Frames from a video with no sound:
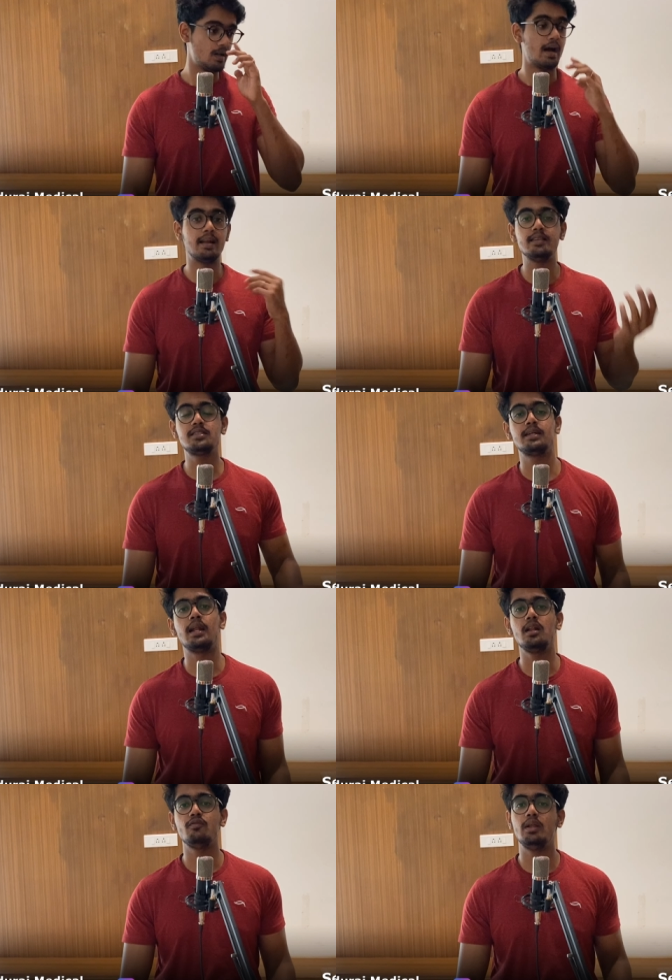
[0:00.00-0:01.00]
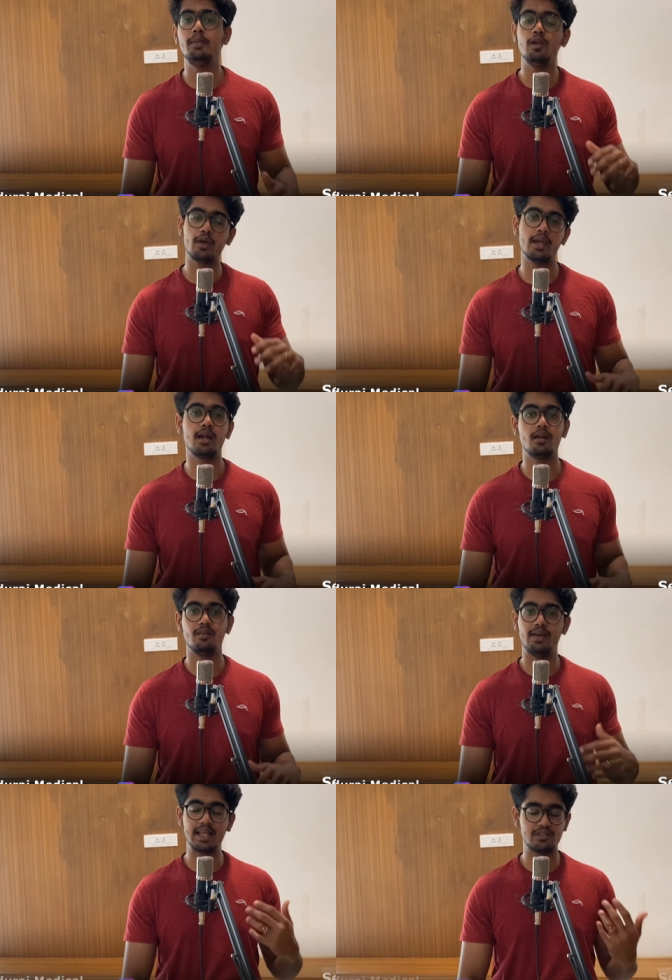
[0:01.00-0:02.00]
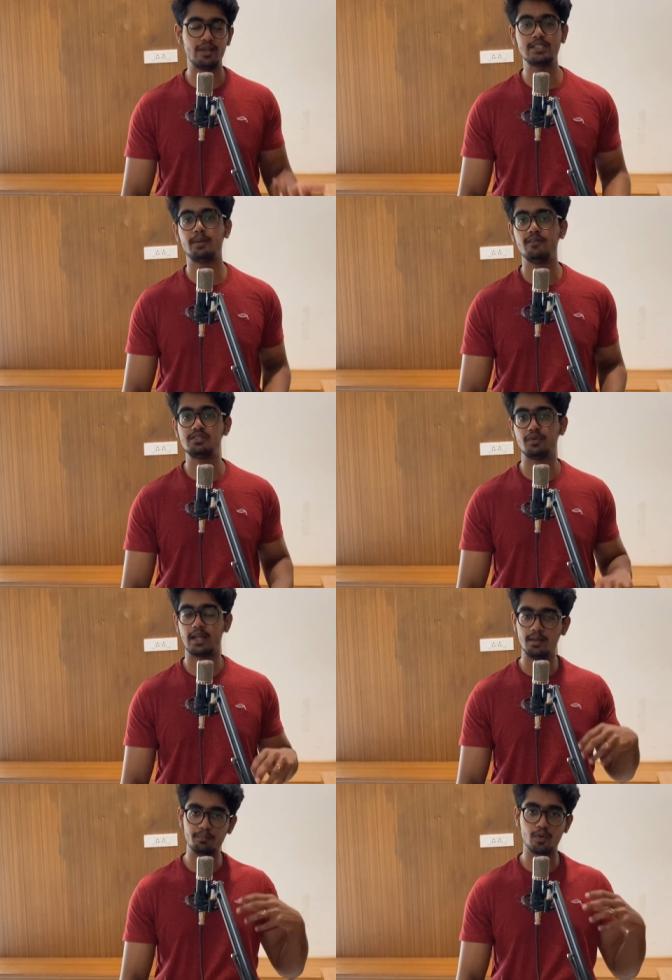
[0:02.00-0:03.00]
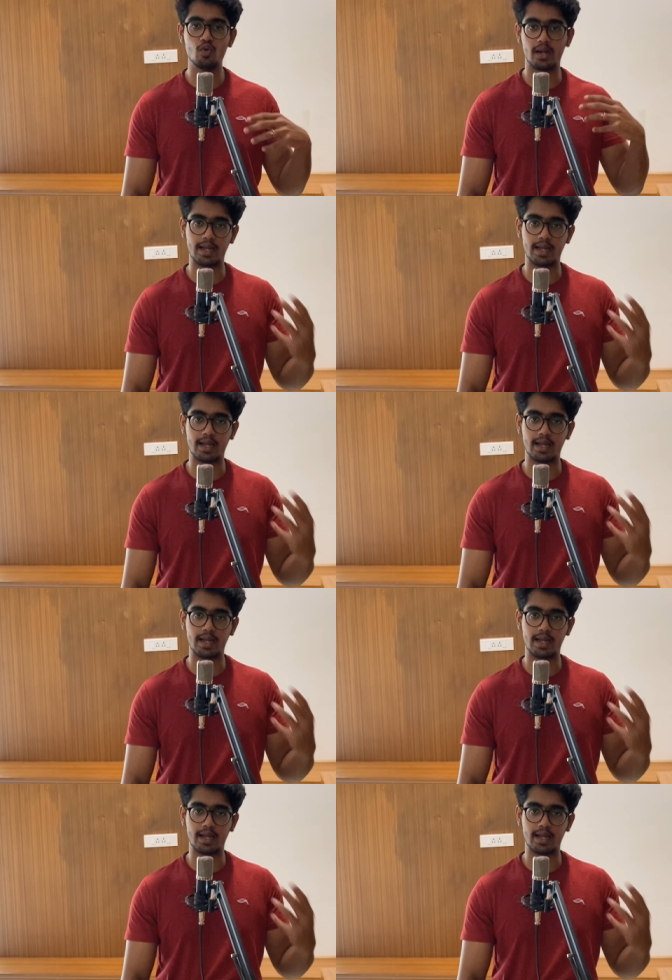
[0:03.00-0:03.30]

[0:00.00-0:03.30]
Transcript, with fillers: and in this channel we'll be looking at various ways by which we can improve our